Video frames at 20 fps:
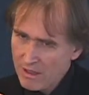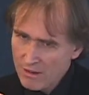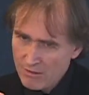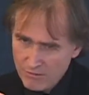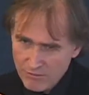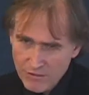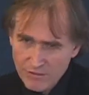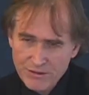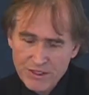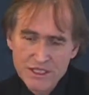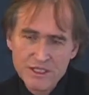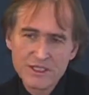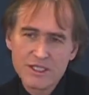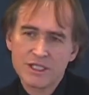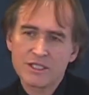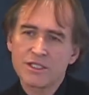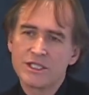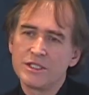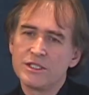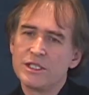15 to
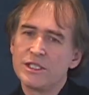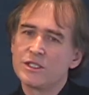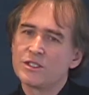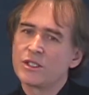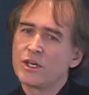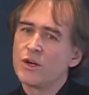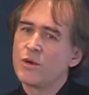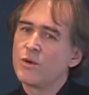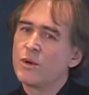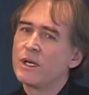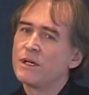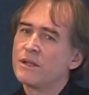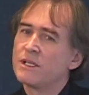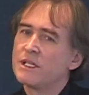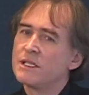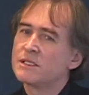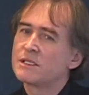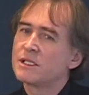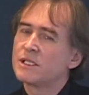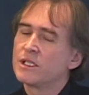16 years ago, when
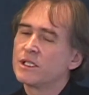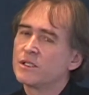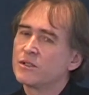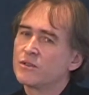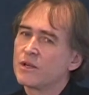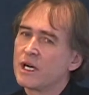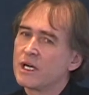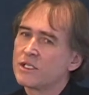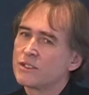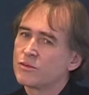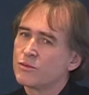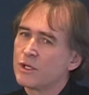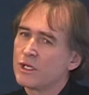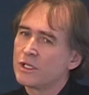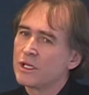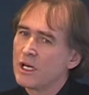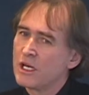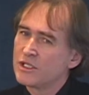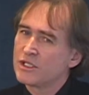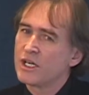these clinical trials were
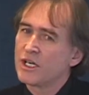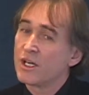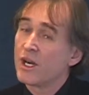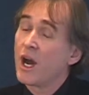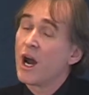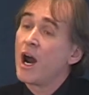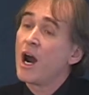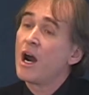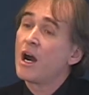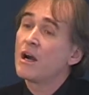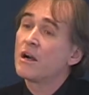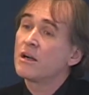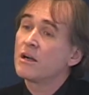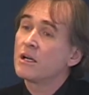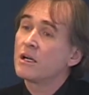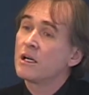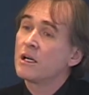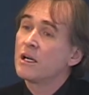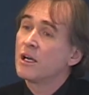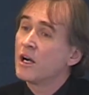done, or
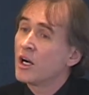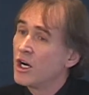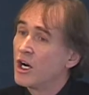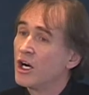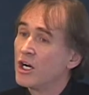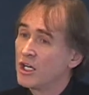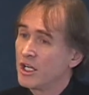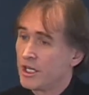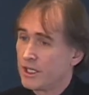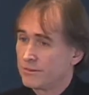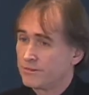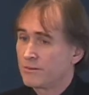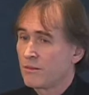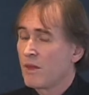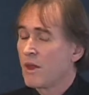earlier,